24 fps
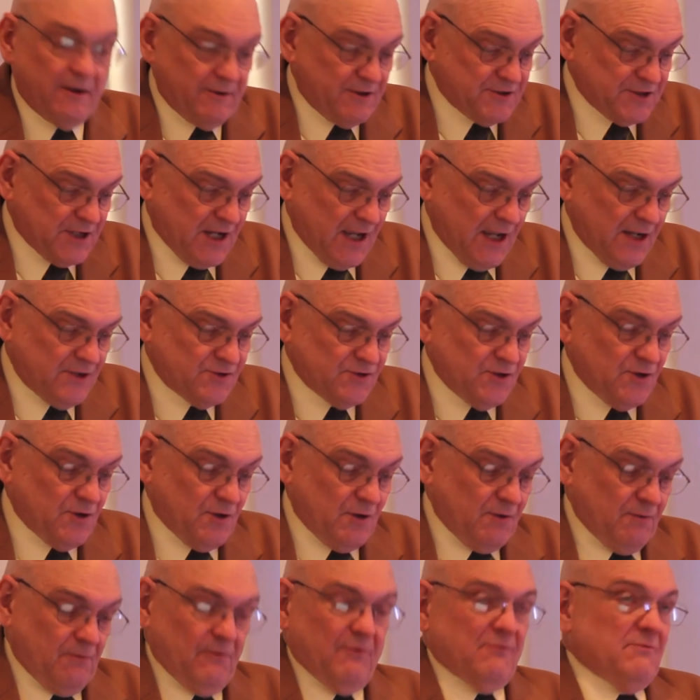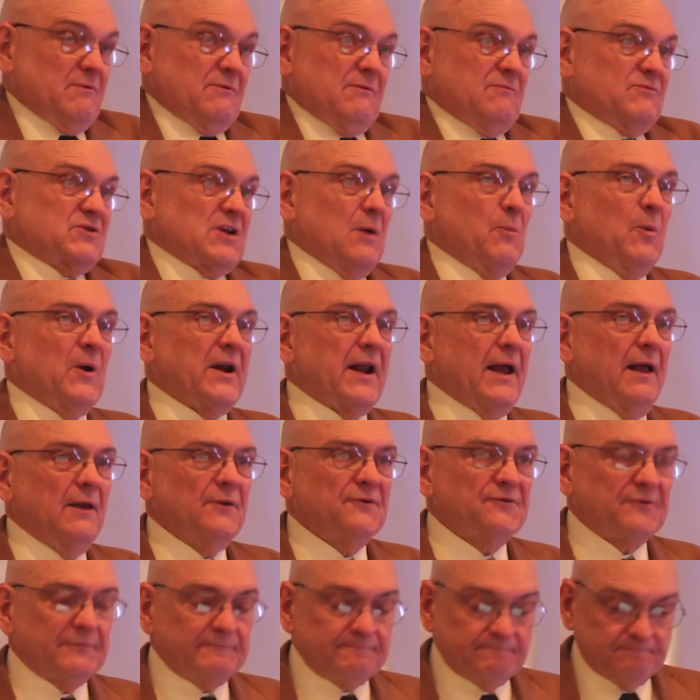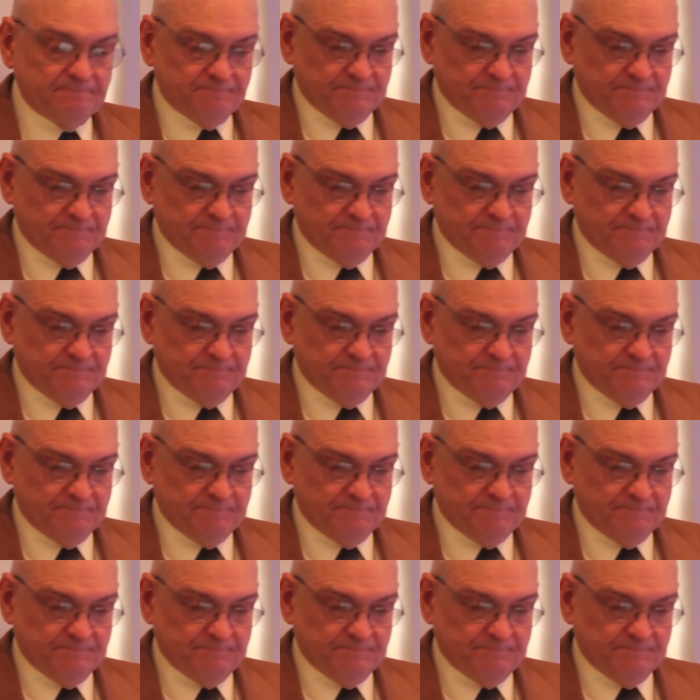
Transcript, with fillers: education or someone else?